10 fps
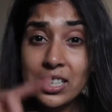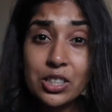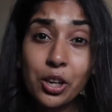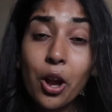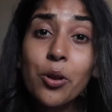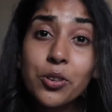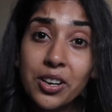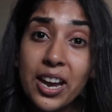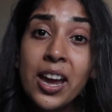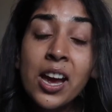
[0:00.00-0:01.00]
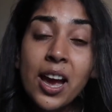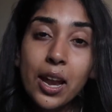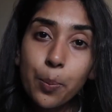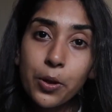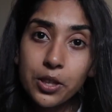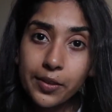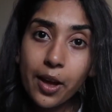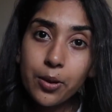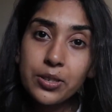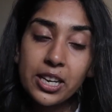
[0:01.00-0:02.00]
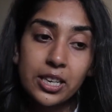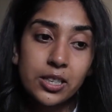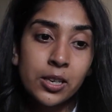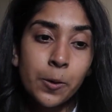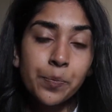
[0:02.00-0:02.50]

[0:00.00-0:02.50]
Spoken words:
there's a code on it, and I put the code in.